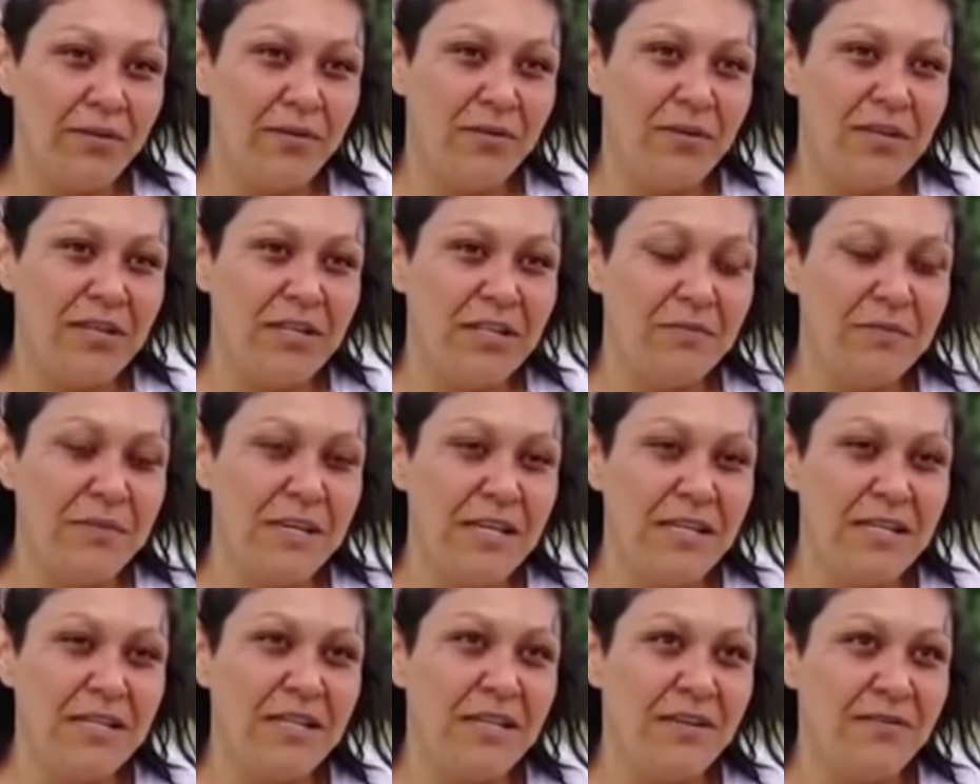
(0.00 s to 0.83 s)
through. It'd
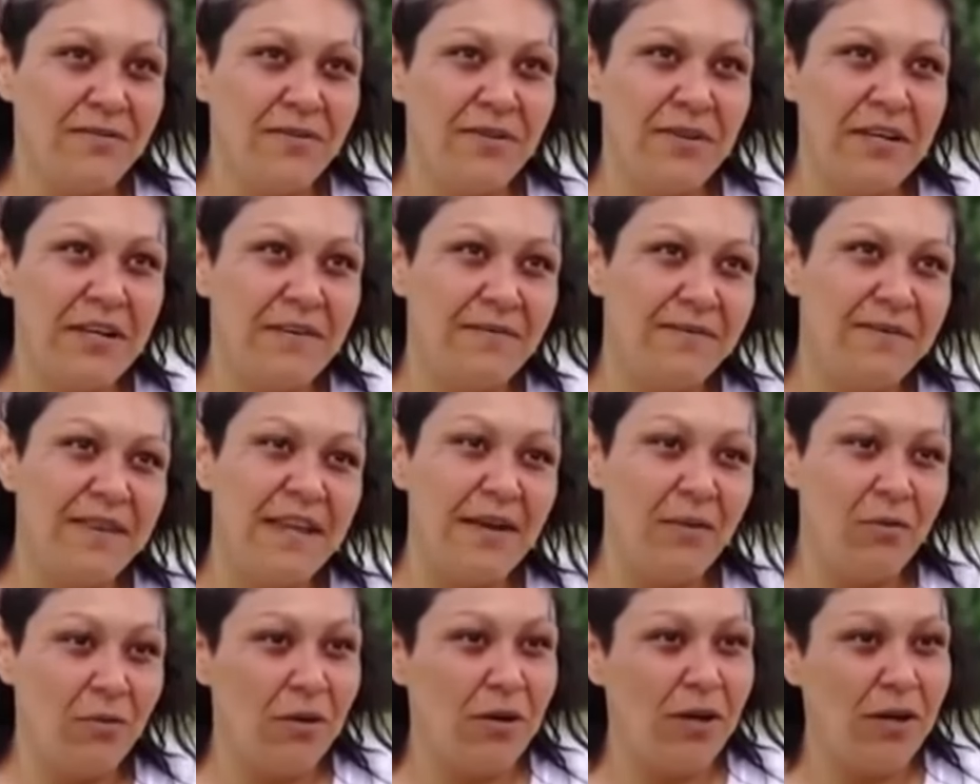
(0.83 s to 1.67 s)
be different if
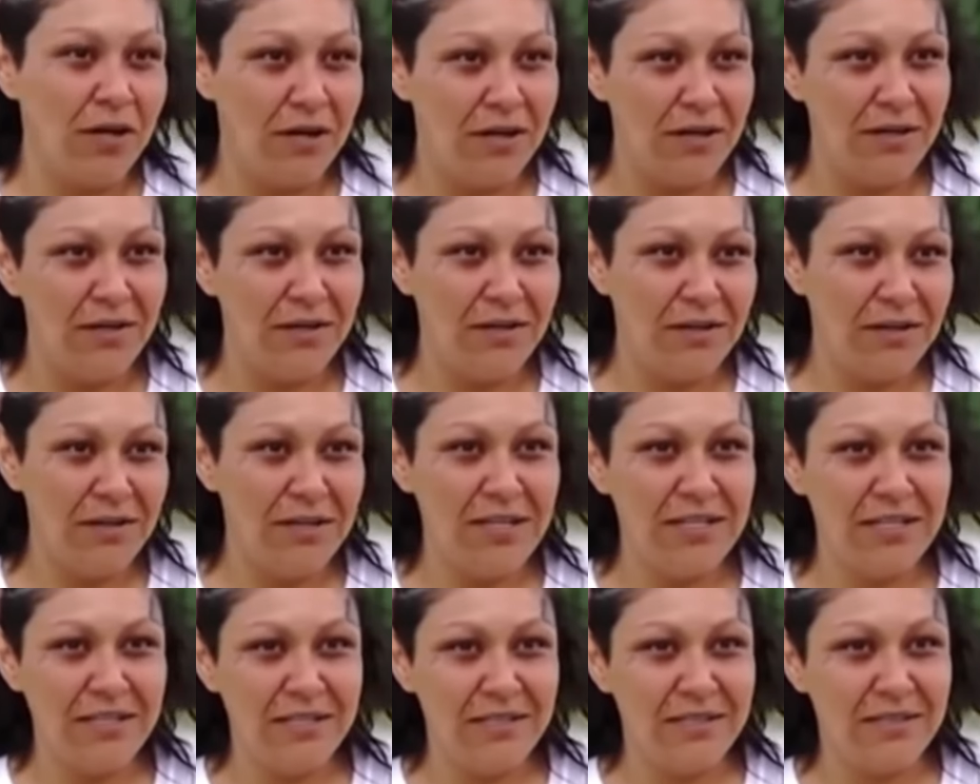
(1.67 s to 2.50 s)
they were.
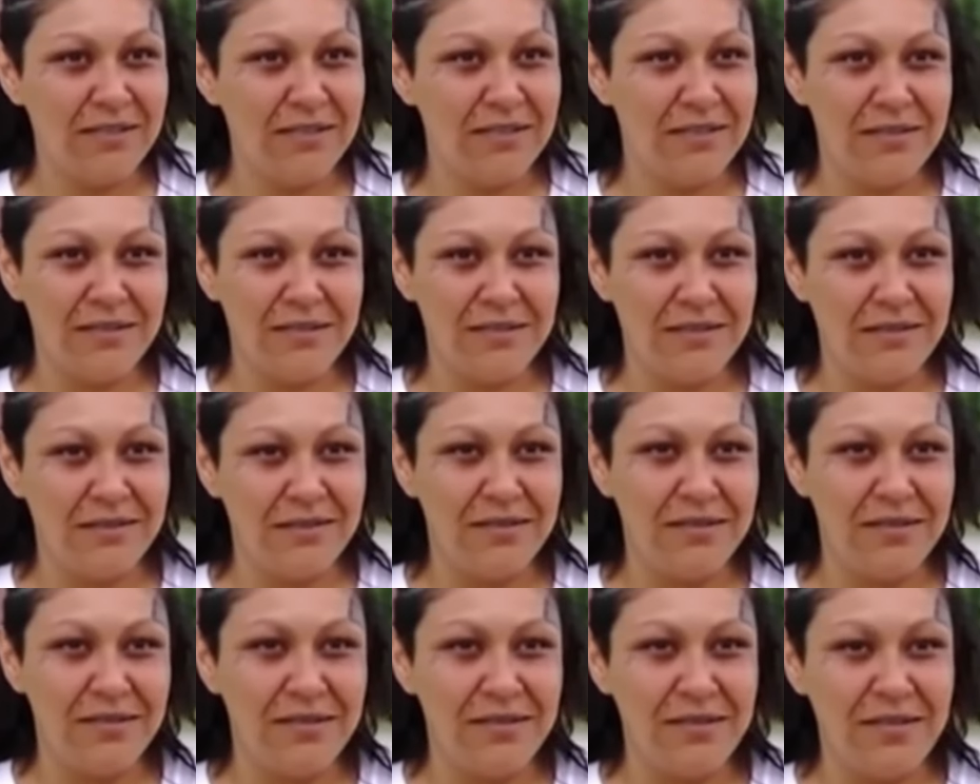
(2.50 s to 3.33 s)
It's
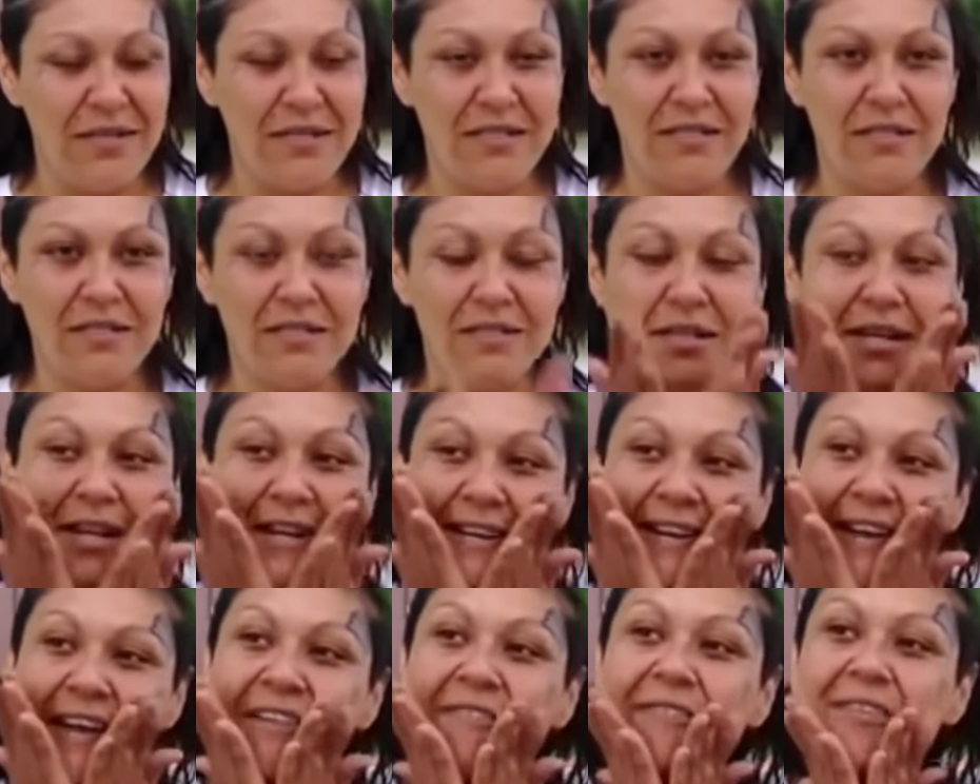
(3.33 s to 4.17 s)
I just,
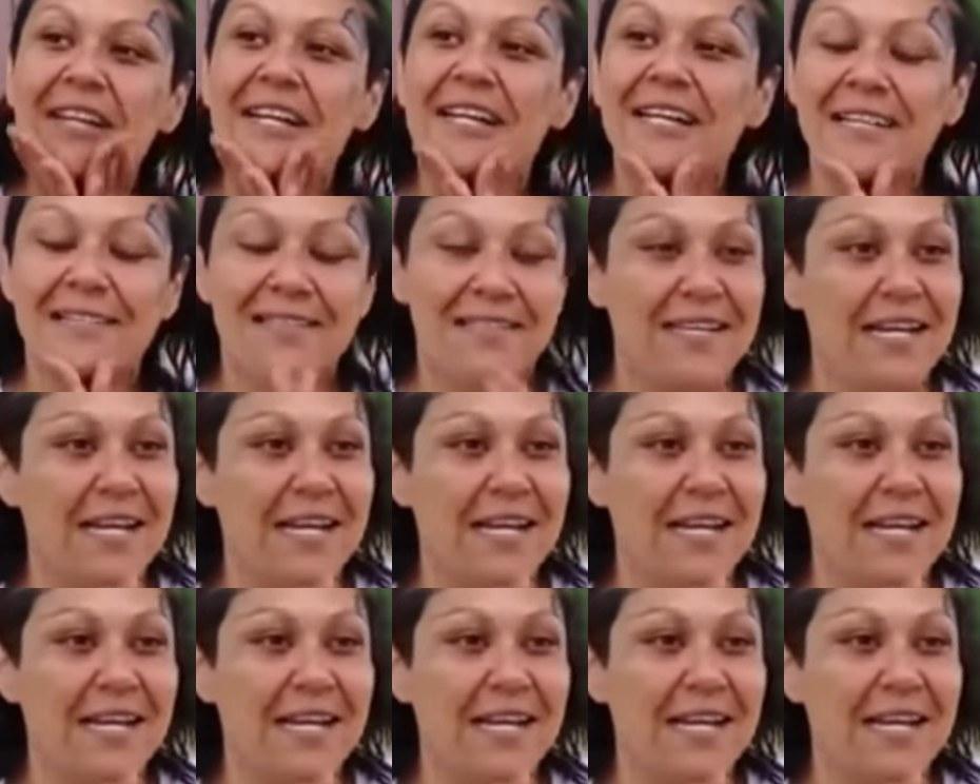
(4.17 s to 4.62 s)
I have, like I